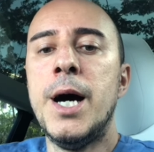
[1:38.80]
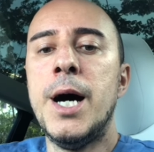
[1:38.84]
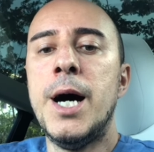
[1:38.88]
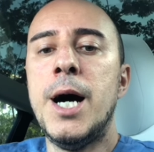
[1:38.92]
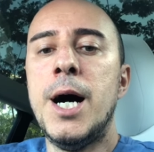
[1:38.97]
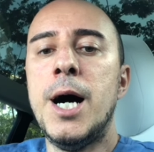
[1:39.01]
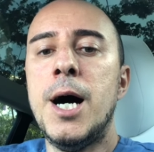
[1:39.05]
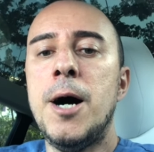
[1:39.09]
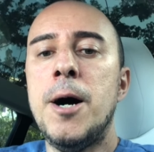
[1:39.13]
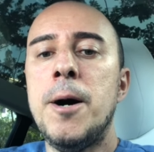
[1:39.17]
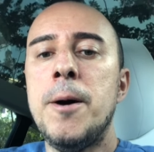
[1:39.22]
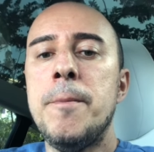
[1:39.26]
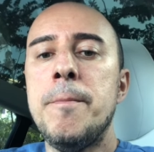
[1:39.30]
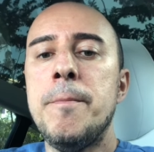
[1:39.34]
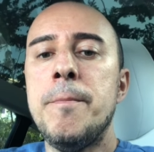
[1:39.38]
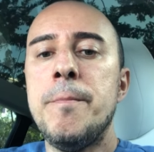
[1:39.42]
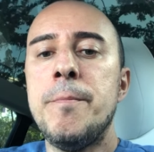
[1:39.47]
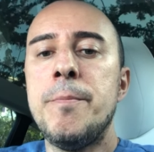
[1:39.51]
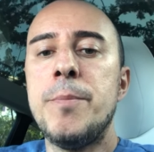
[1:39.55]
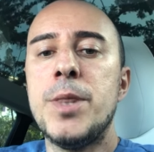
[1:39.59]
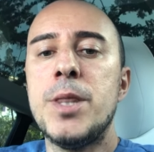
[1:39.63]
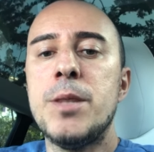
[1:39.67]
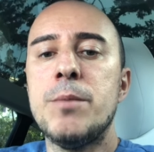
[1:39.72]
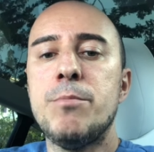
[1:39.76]

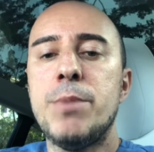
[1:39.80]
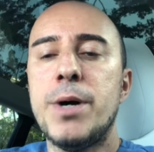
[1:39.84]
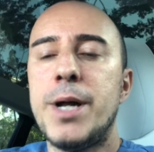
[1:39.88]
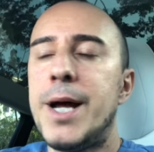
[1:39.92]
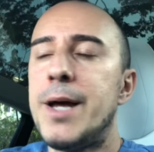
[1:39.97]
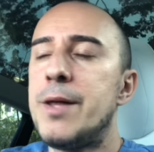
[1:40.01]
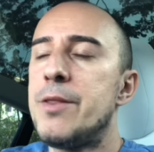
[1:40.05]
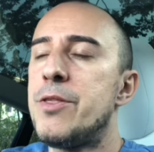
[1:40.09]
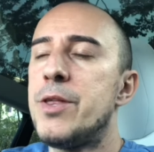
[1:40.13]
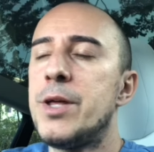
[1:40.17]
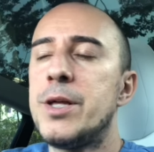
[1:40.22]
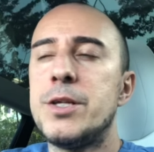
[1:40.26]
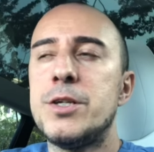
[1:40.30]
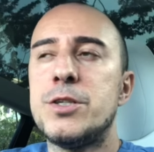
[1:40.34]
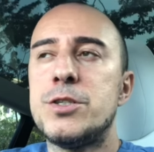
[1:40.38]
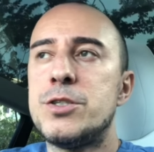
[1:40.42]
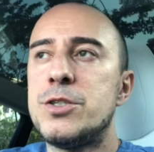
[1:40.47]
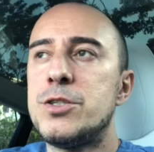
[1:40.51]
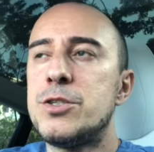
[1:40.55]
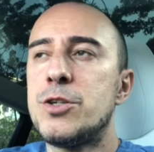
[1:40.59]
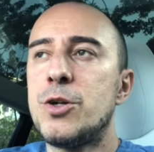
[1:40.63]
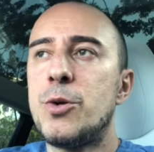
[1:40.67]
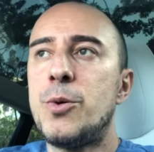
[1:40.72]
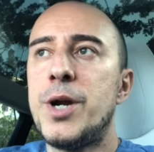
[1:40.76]
But I think it's
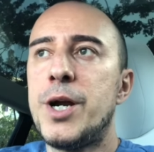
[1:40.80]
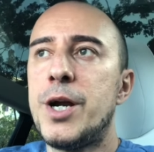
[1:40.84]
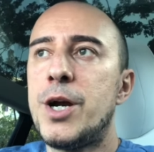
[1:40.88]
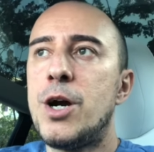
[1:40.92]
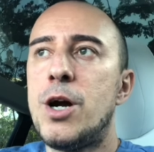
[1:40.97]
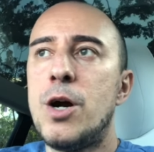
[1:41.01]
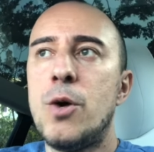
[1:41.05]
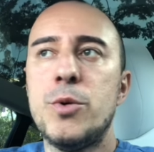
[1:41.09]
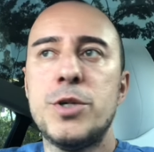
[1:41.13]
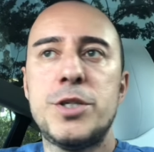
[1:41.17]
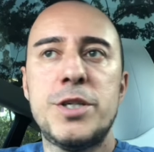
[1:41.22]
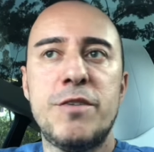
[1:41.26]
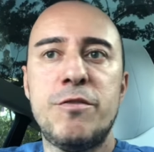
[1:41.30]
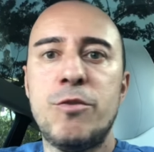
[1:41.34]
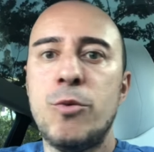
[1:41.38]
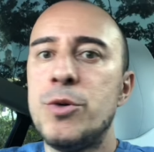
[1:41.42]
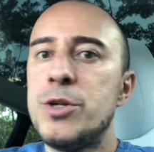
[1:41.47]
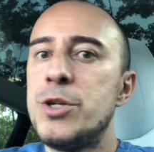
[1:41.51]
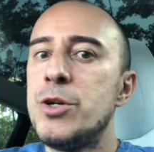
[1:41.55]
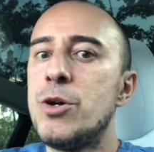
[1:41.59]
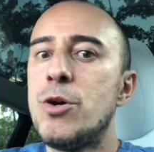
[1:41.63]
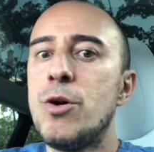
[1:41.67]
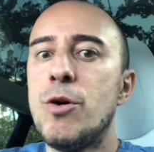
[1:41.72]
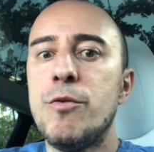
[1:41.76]
just a great car, whichever one
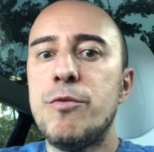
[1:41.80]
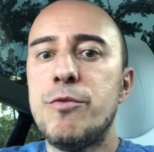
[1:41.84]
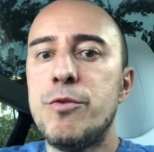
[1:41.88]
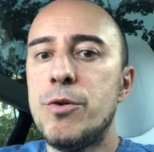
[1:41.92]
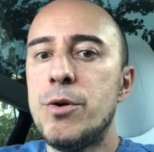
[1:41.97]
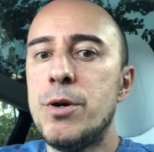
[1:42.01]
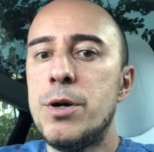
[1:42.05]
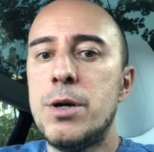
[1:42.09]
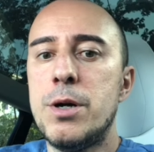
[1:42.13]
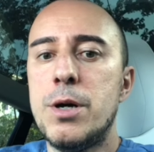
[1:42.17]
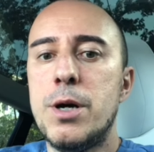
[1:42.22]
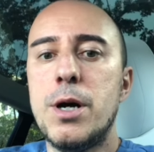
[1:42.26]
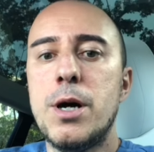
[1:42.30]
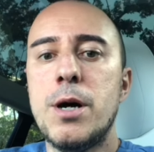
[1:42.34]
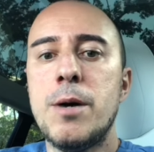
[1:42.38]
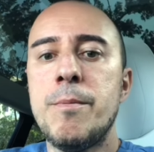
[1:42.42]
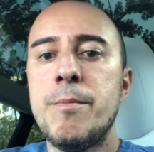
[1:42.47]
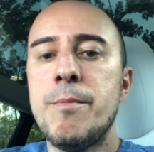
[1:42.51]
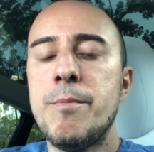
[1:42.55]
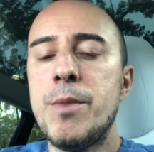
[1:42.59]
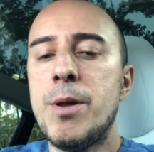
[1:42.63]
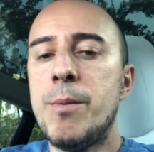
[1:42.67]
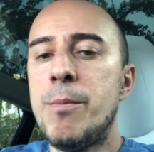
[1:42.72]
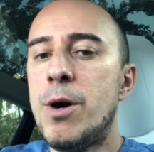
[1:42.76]
you go for.
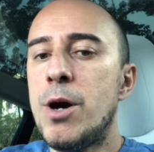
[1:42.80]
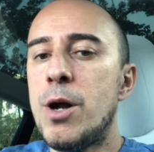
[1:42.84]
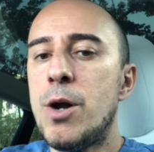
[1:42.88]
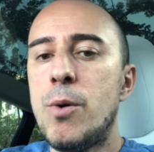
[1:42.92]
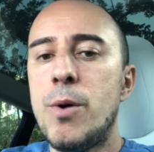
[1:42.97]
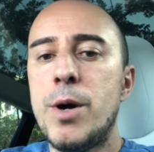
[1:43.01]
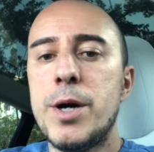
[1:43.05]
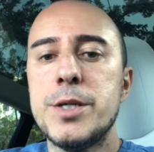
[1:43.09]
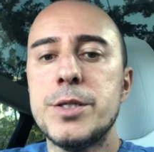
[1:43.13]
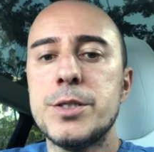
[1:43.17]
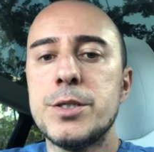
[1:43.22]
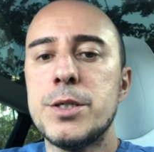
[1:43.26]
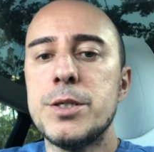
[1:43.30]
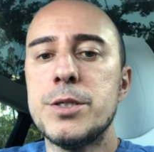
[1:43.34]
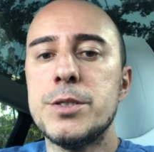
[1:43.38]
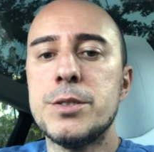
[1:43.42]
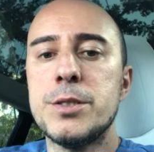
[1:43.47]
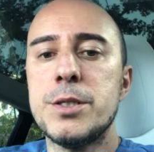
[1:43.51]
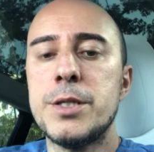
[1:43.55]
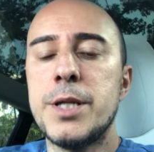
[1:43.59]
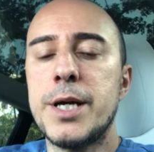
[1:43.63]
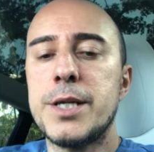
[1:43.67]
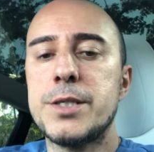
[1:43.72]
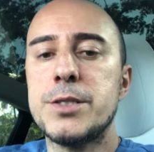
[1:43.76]
The Model Y is
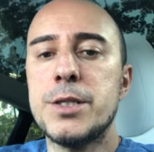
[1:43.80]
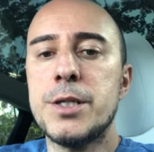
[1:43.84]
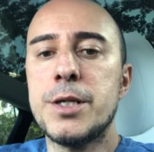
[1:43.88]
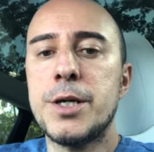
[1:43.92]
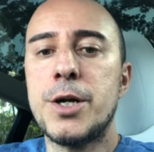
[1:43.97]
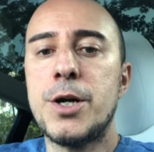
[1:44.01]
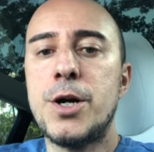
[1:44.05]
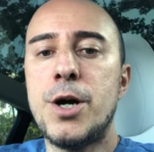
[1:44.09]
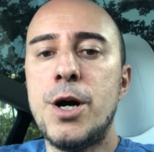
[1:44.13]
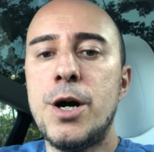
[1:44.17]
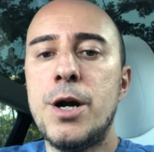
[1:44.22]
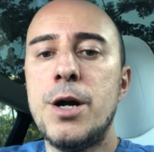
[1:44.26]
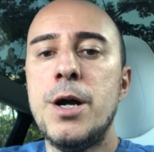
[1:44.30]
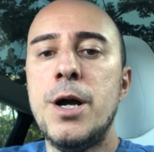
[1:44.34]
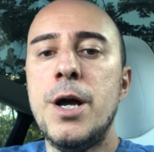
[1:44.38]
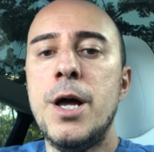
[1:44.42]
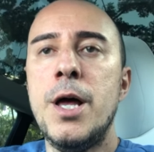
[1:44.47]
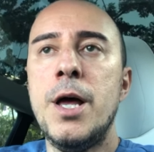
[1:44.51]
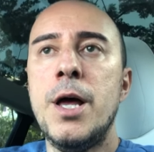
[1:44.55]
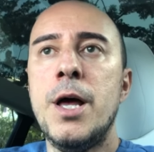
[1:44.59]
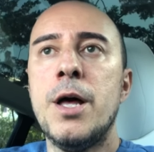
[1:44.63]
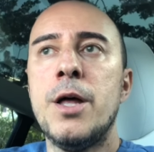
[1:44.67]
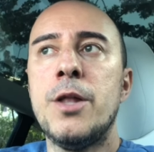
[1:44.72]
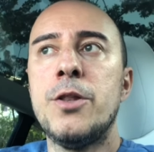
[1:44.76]
an excellent car.
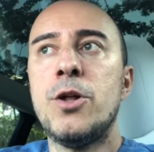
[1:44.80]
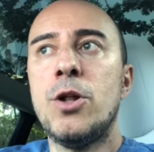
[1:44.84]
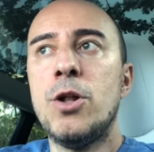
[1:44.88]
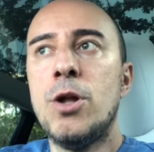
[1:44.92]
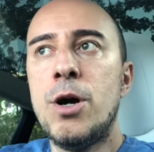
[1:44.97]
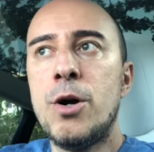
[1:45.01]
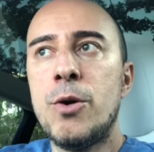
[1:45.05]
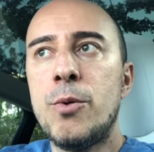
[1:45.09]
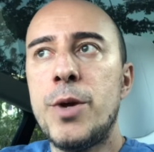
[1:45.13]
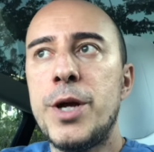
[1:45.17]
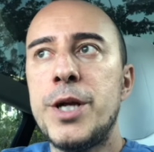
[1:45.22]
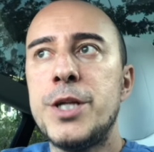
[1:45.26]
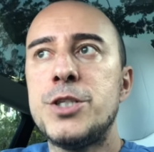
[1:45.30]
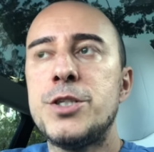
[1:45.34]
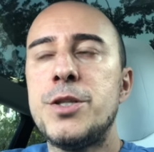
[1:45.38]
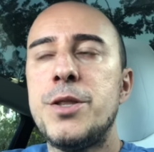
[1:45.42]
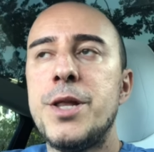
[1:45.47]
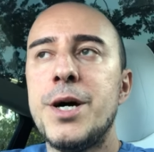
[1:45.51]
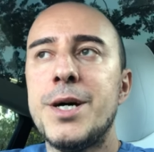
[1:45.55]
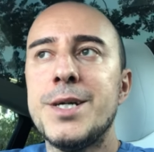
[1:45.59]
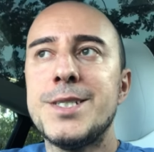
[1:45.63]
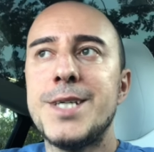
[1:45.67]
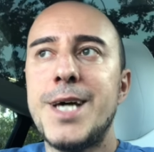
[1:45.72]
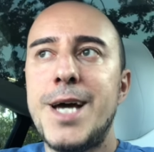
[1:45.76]
The long range
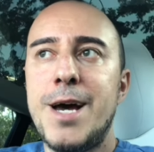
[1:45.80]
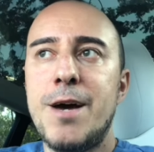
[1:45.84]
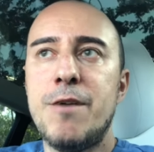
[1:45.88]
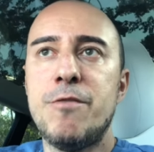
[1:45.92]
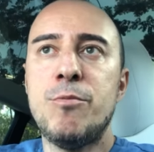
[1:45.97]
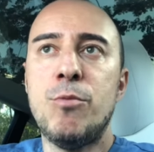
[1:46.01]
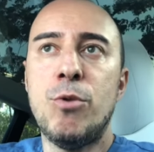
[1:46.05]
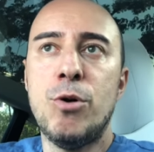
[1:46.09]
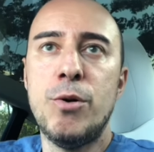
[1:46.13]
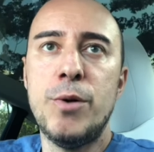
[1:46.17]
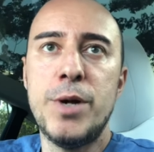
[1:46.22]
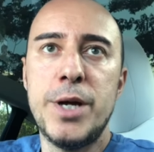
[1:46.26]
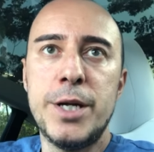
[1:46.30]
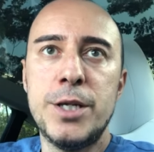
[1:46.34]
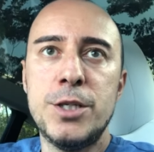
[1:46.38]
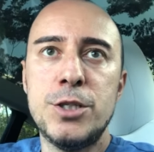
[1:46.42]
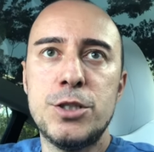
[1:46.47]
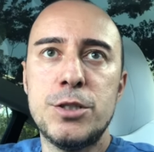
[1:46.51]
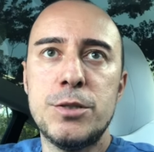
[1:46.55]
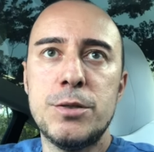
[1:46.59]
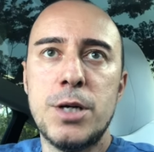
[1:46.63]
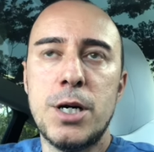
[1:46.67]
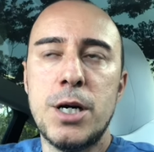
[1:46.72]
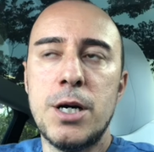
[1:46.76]
does have more
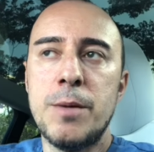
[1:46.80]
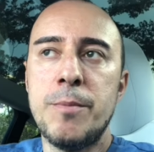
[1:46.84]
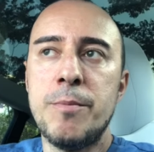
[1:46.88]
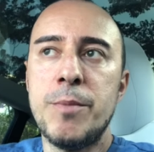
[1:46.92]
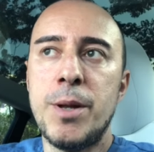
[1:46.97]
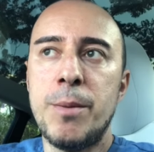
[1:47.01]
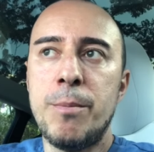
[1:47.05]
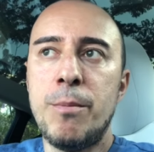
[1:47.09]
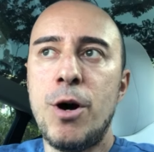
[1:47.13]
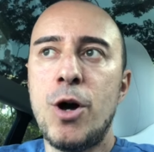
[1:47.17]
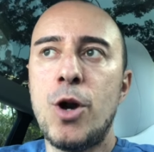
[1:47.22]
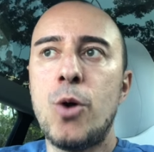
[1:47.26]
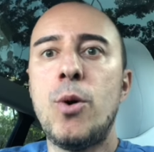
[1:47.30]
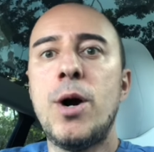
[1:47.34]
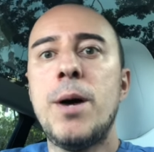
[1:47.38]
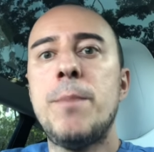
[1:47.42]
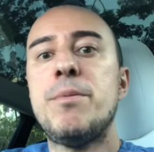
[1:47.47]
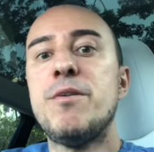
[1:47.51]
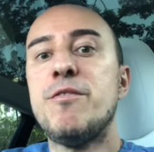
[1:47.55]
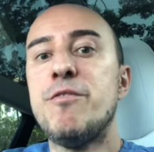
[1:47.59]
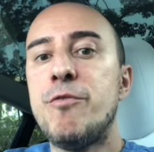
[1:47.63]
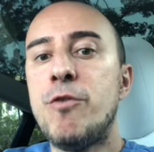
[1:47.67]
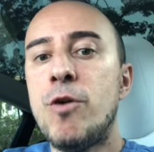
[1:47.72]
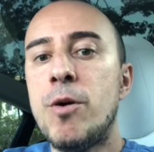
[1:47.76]
range. The Model Y
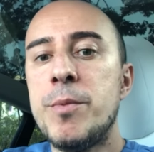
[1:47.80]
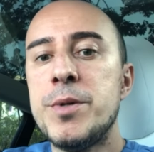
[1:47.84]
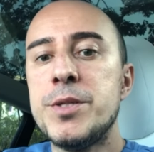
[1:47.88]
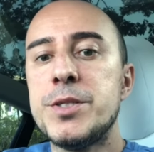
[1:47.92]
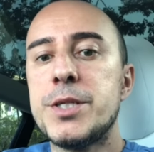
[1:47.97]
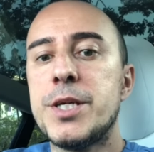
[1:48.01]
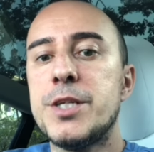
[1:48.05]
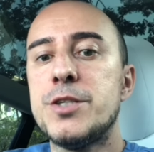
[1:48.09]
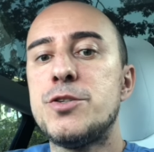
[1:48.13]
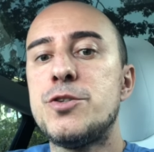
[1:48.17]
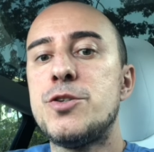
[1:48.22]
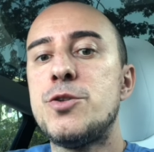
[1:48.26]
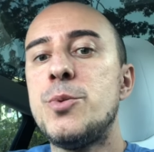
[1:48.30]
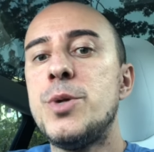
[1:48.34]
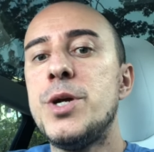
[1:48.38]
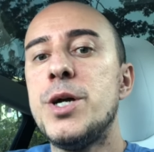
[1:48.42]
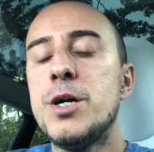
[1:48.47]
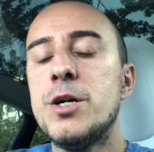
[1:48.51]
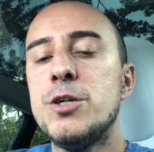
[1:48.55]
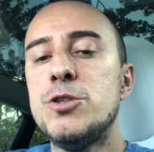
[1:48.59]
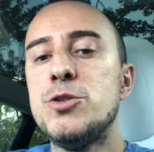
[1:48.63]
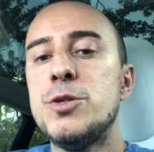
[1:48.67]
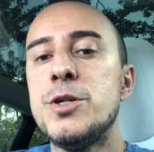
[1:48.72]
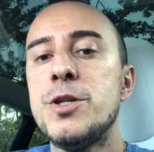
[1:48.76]
Performance gets
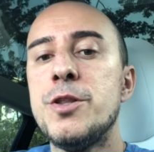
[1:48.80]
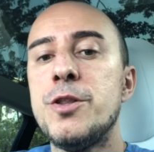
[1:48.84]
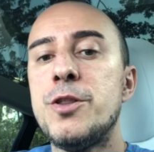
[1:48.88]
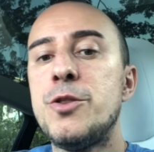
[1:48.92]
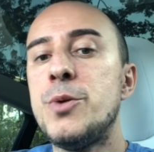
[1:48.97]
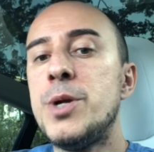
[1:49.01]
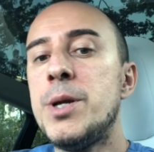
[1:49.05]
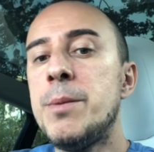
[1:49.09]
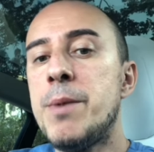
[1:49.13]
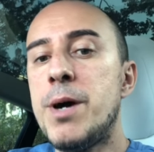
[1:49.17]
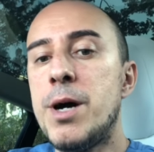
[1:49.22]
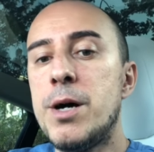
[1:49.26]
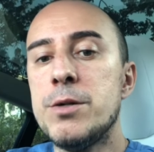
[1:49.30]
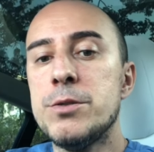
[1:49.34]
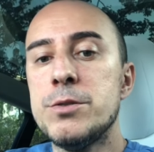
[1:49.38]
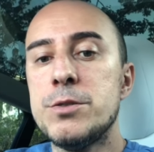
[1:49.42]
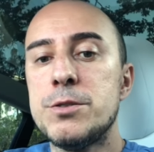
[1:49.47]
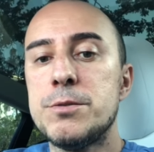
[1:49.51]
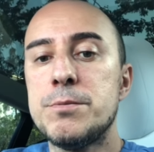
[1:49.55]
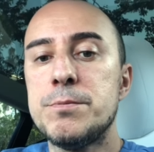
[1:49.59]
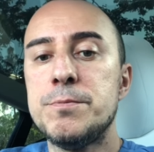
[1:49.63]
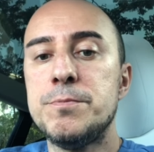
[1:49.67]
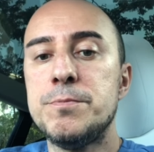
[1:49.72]
303 miles.